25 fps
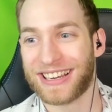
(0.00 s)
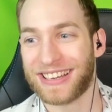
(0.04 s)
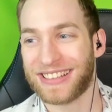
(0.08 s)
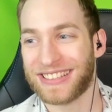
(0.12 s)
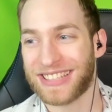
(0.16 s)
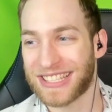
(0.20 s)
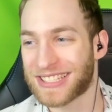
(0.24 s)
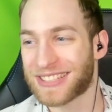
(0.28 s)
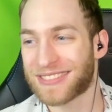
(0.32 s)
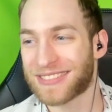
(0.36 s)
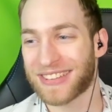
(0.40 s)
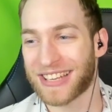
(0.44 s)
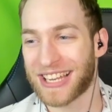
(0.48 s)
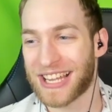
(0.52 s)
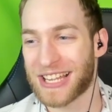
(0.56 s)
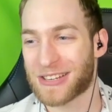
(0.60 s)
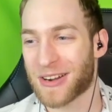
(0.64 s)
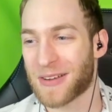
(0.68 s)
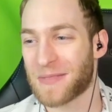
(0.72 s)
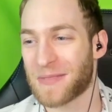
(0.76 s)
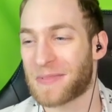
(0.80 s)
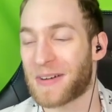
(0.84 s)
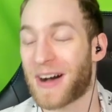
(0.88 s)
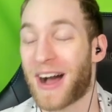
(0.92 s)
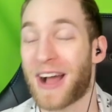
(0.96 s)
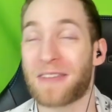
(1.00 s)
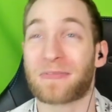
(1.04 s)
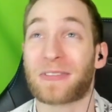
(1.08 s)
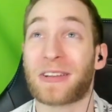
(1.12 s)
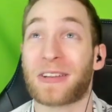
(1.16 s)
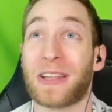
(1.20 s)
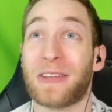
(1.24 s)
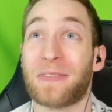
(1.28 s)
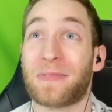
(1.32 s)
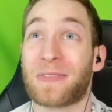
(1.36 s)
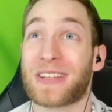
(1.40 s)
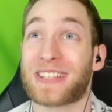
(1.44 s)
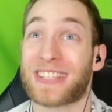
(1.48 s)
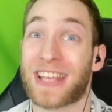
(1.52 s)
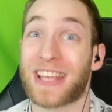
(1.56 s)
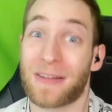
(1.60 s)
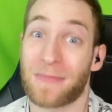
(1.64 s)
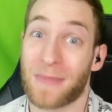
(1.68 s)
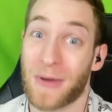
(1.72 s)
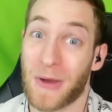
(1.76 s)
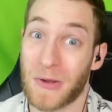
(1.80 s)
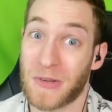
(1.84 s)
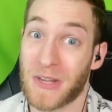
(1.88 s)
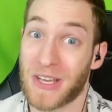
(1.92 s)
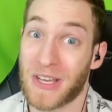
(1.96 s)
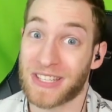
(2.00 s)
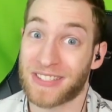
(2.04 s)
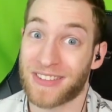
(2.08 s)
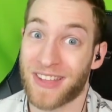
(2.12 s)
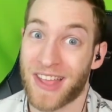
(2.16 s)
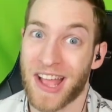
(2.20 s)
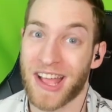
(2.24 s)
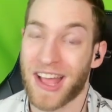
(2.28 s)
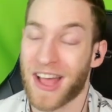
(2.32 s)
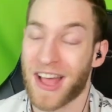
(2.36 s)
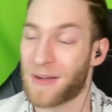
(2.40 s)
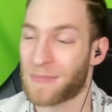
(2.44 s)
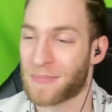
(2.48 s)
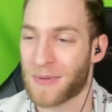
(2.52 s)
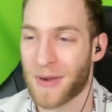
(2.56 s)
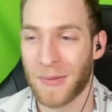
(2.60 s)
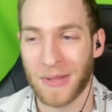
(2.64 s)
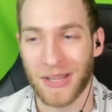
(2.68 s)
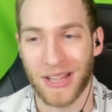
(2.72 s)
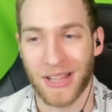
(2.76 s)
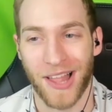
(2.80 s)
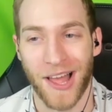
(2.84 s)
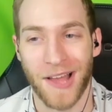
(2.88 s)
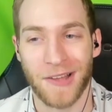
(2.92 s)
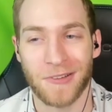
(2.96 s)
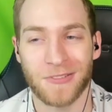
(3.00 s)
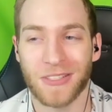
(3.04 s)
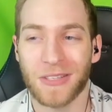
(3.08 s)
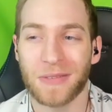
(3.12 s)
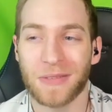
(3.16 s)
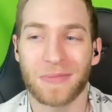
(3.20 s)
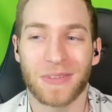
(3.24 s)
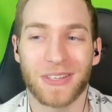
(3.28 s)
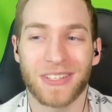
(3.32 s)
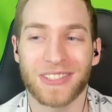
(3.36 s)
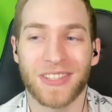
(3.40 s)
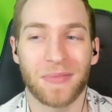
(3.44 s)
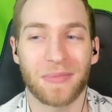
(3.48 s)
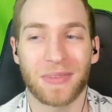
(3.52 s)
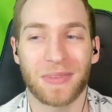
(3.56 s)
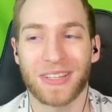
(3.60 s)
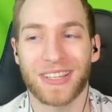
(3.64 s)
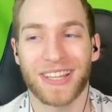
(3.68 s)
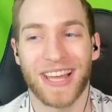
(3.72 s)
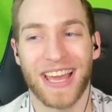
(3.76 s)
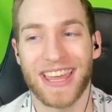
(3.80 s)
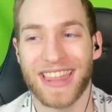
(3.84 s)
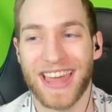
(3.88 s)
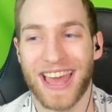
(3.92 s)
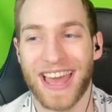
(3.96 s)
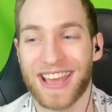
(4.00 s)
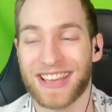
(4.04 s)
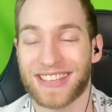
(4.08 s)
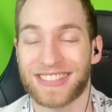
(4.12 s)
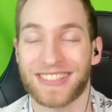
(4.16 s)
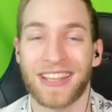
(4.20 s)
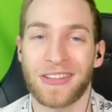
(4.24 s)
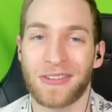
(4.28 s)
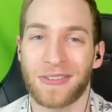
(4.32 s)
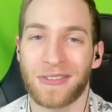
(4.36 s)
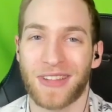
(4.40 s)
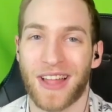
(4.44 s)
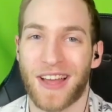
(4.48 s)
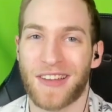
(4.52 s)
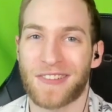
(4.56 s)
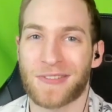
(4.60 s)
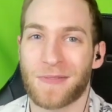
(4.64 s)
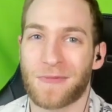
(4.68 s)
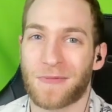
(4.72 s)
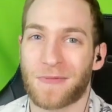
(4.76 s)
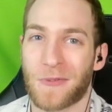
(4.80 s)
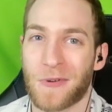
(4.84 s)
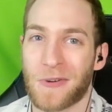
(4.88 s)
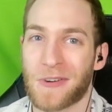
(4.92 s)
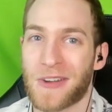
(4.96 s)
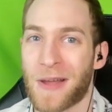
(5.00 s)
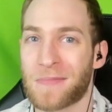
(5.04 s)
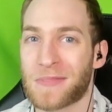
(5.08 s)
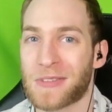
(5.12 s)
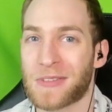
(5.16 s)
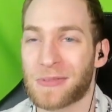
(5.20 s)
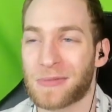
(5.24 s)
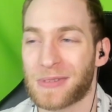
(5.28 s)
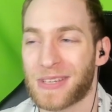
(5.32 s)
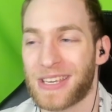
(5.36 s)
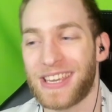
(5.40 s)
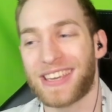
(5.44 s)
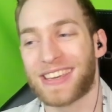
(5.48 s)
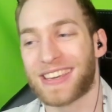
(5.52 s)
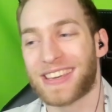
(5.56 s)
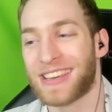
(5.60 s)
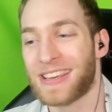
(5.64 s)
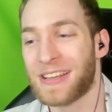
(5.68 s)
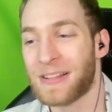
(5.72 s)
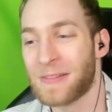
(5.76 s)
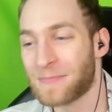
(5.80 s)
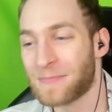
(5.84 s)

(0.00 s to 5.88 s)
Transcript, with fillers: This is really enjoyable. I really want to set up my own Nuzlocke. I'll probably live stream it or something like that because I do live stream four times a week.